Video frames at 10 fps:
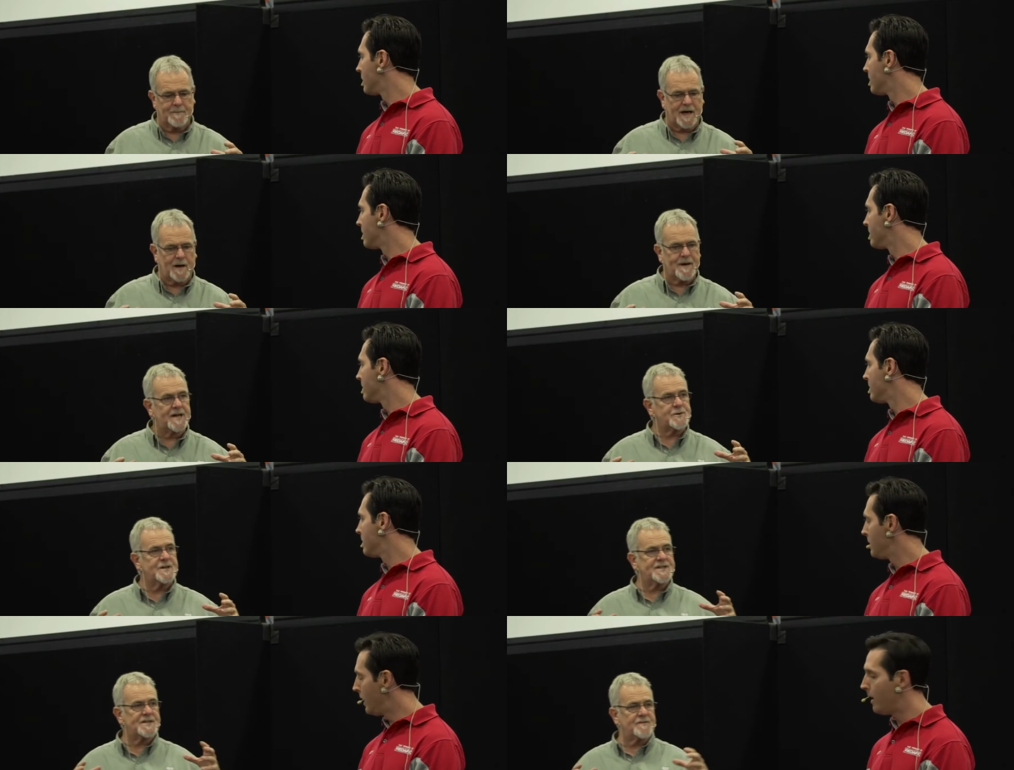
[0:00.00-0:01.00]
Speaker 1: amp hour
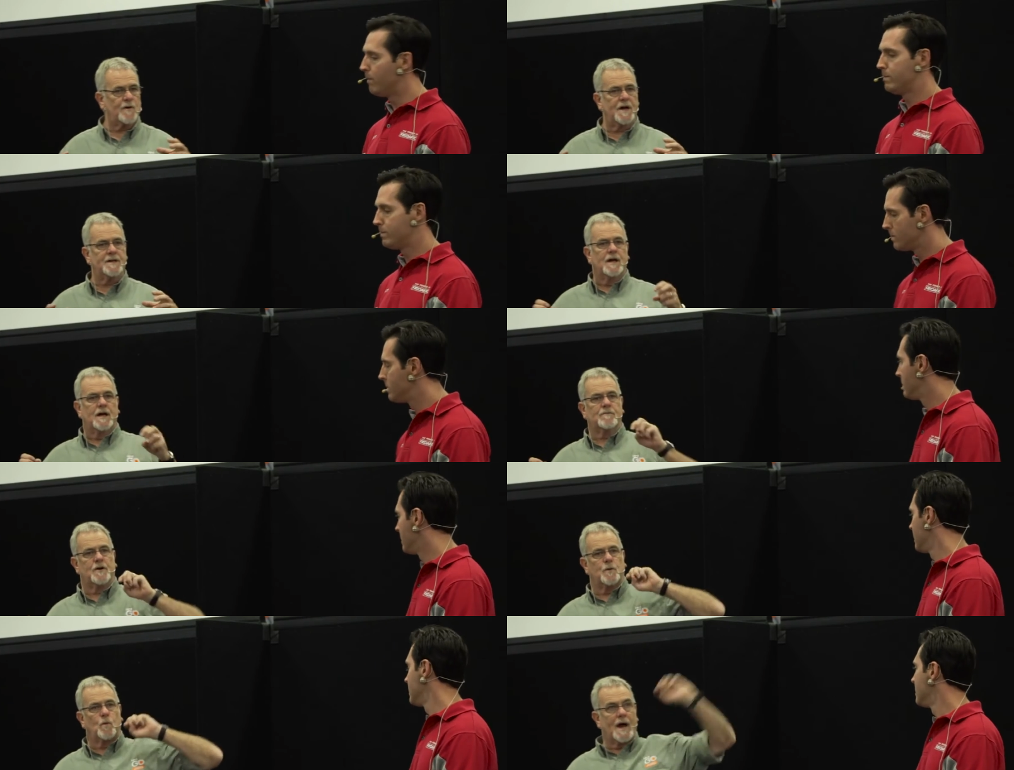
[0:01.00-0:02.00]
batteries, that's yeah. fine, and I've
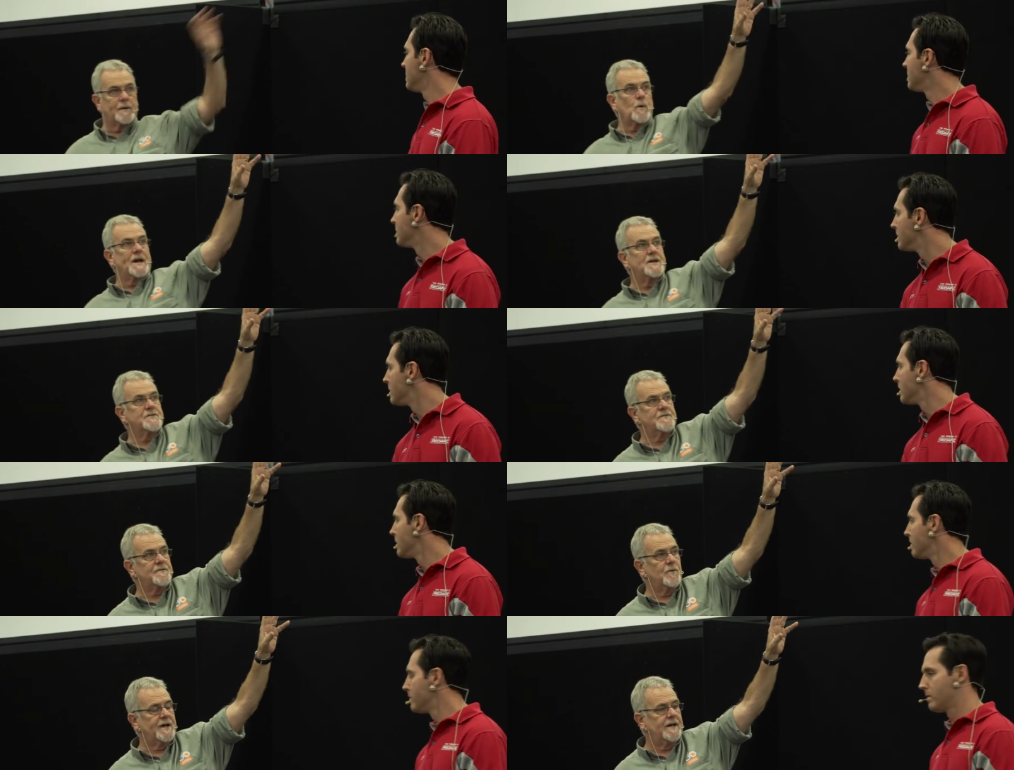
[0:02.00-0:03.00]
got the one
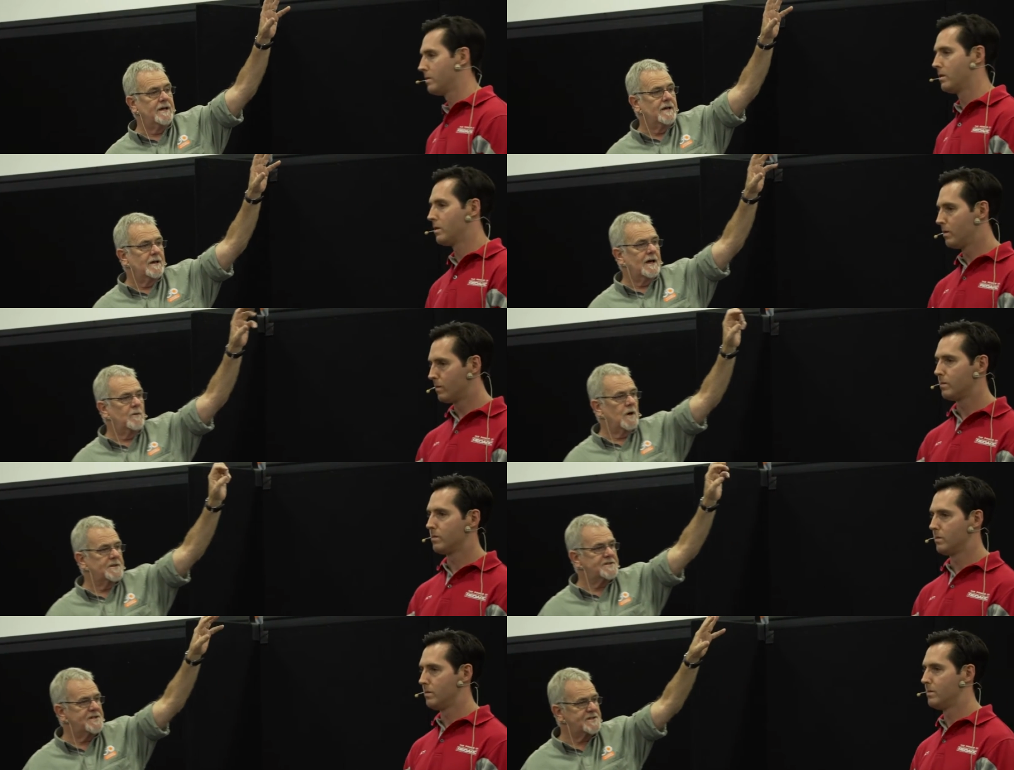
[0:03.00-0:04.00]
140 uh,
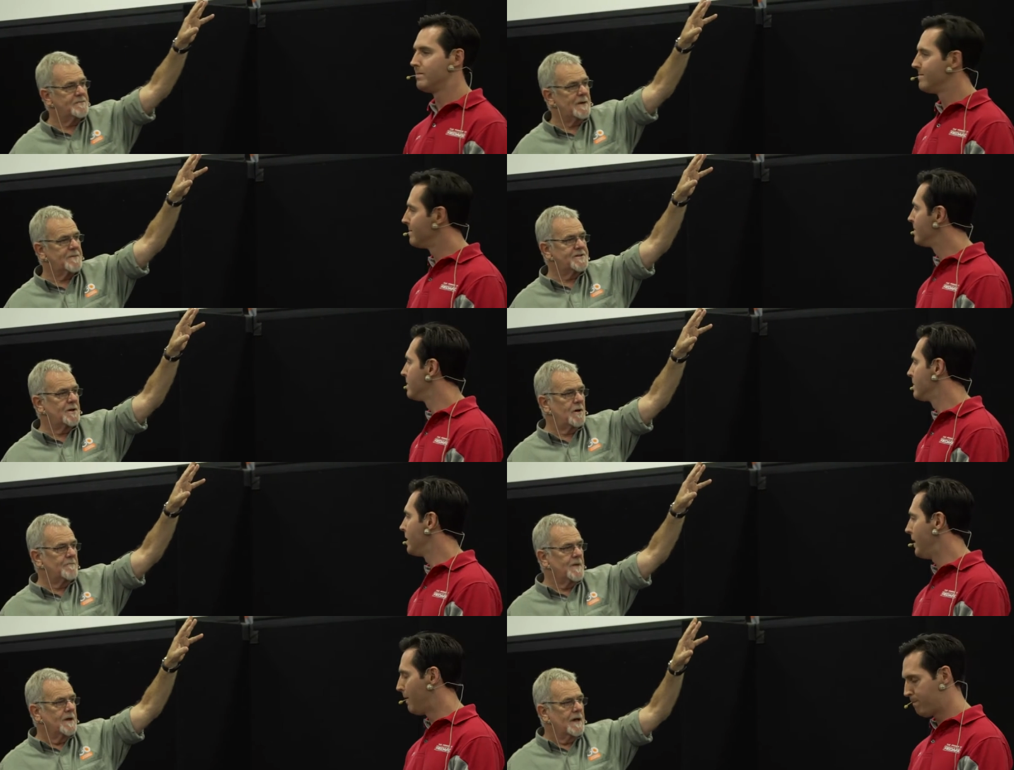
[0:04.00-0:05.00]
watt system up the
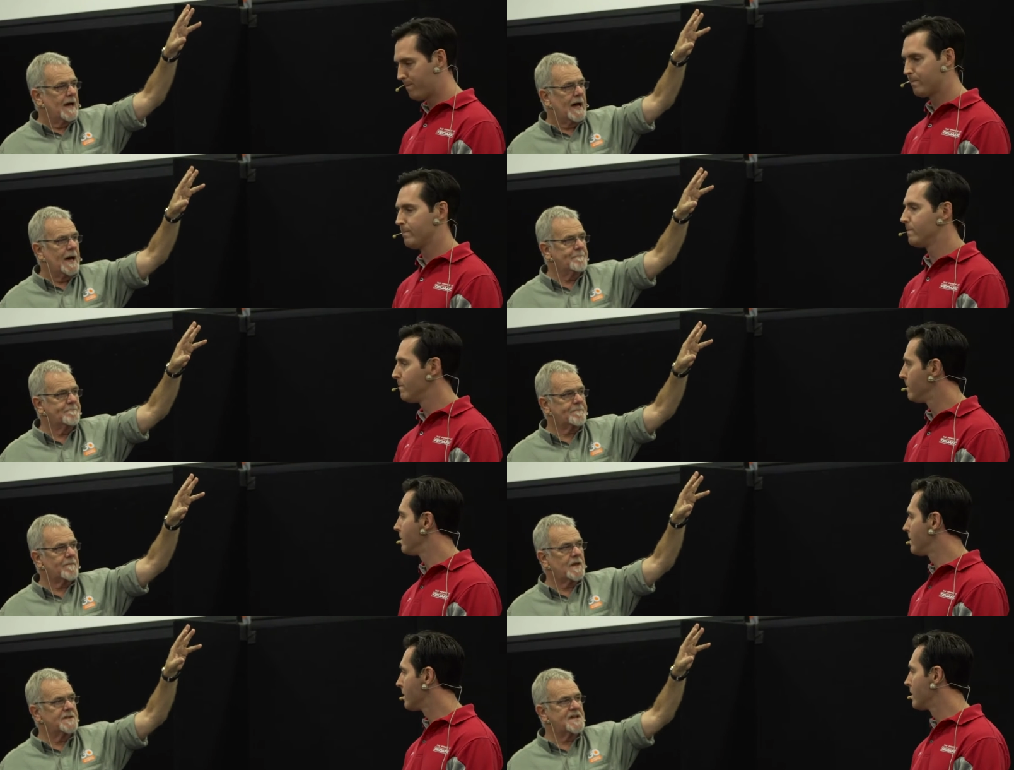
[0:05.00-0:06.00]
top. Yep.
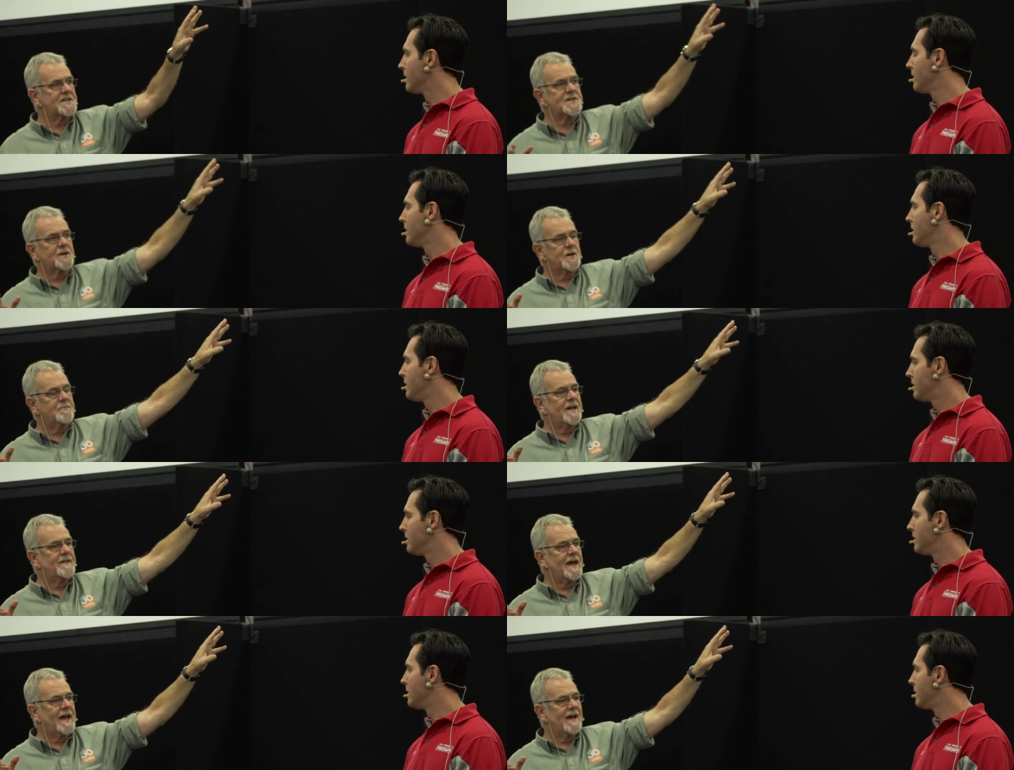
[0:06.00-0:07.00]
Um, sun's not going to be
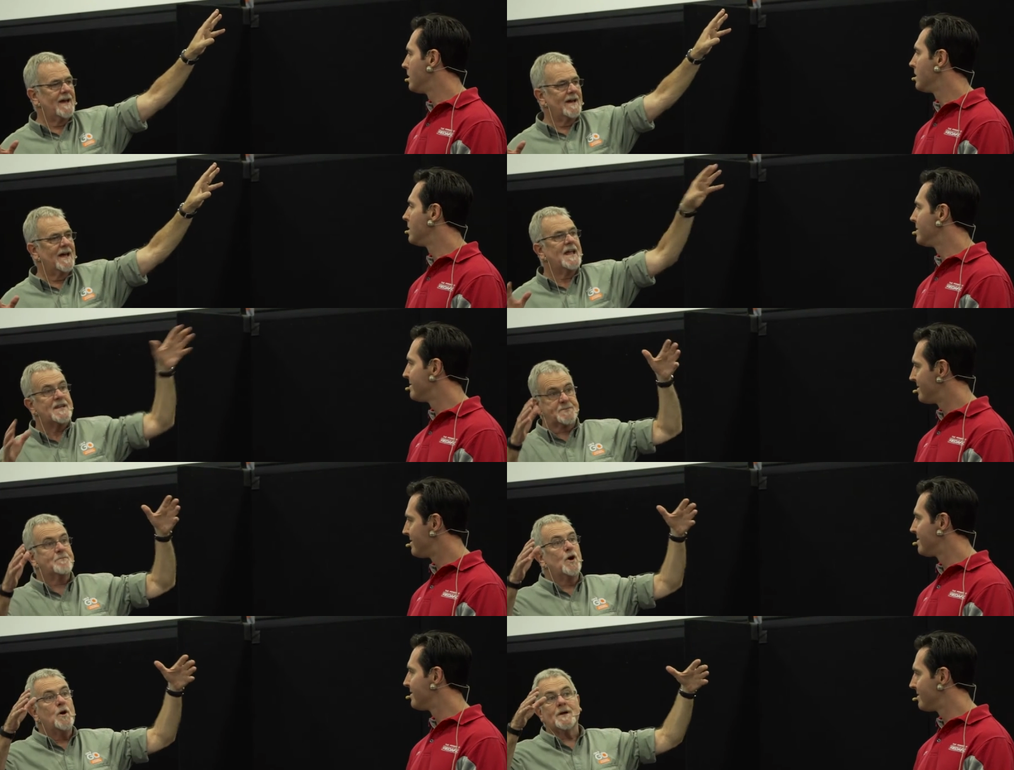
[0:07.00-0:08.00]
there, and that's
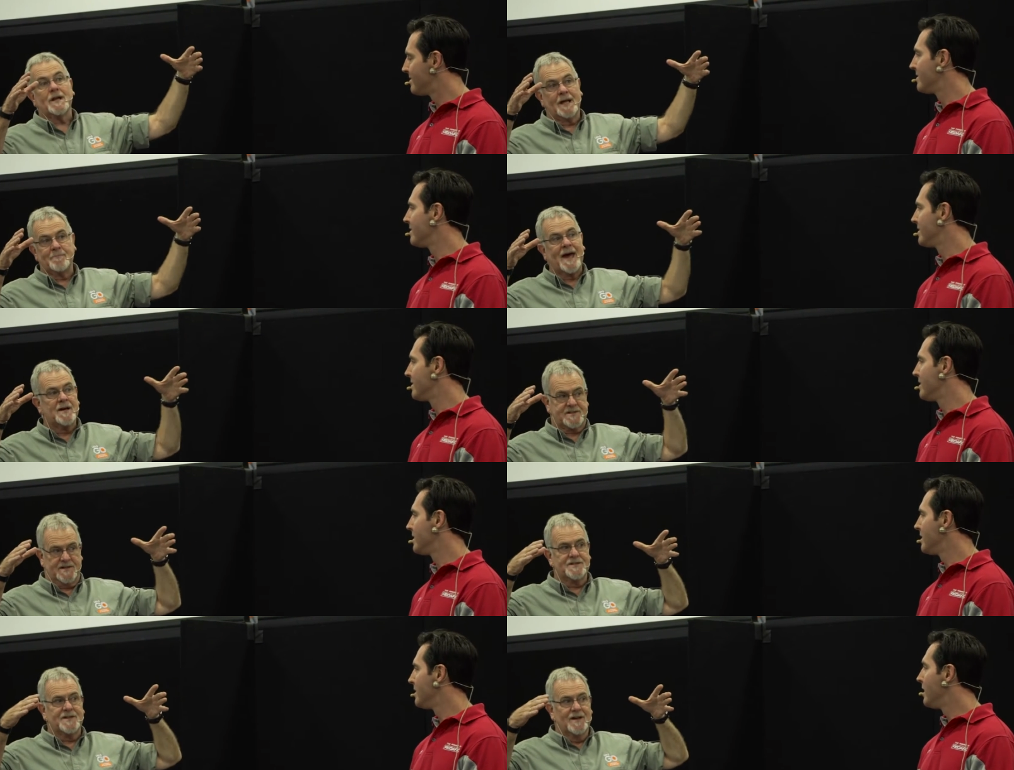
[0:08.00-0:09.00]
permanently
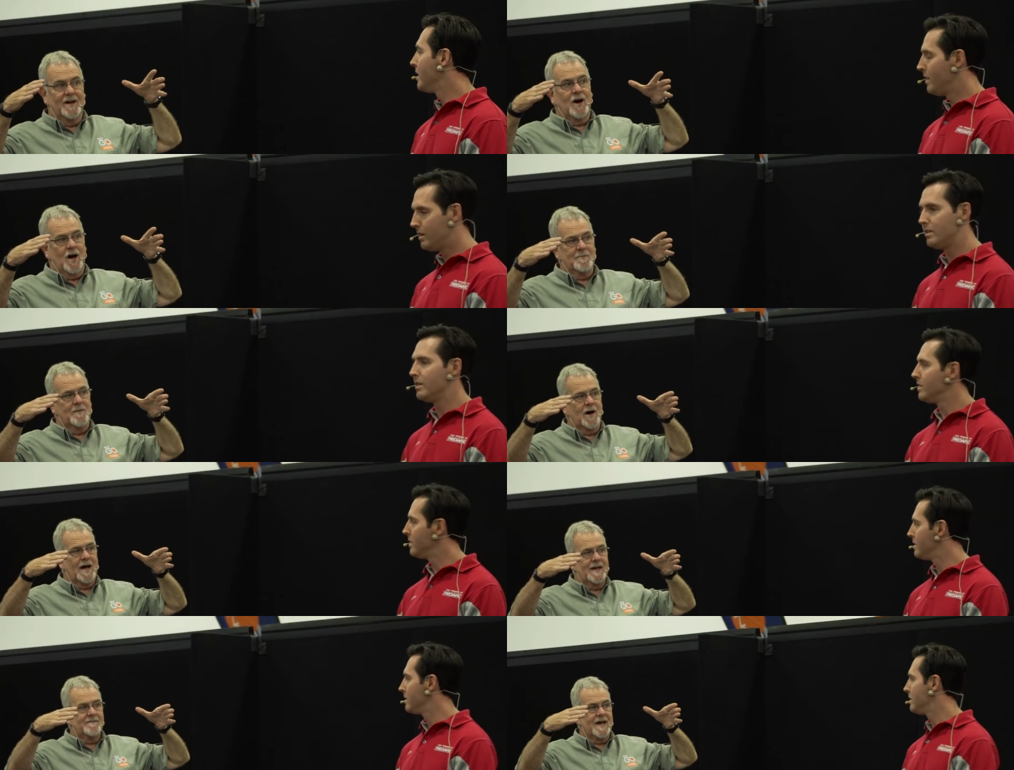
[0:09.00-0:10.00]
mounted on
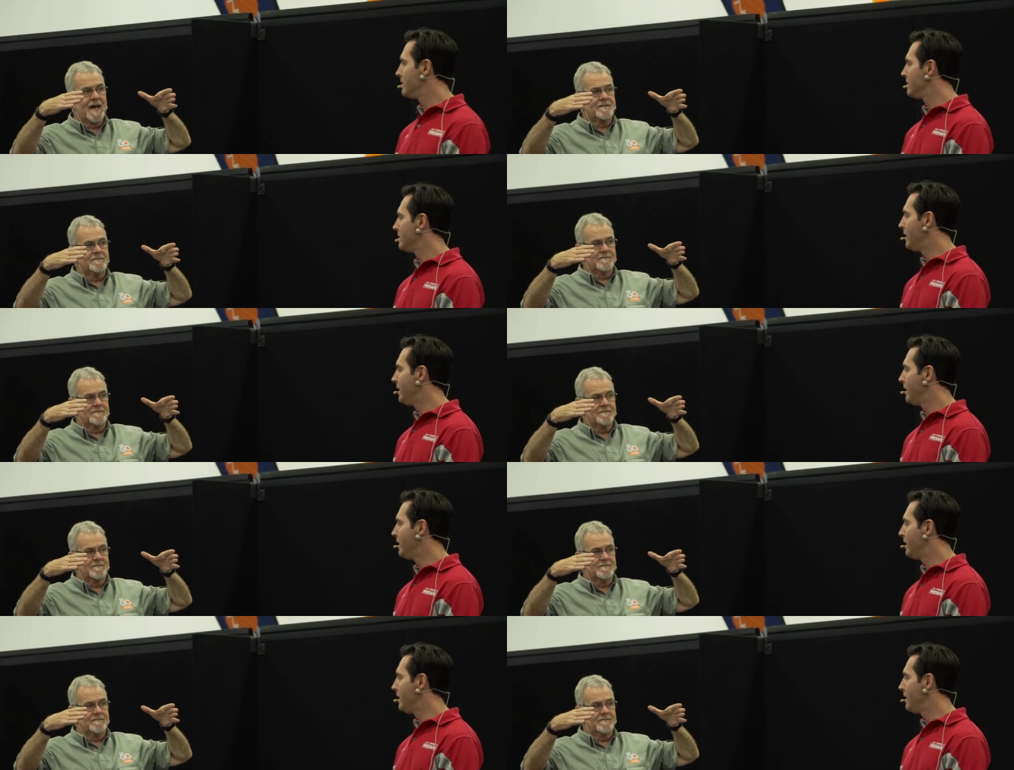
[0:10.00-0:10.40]
my van.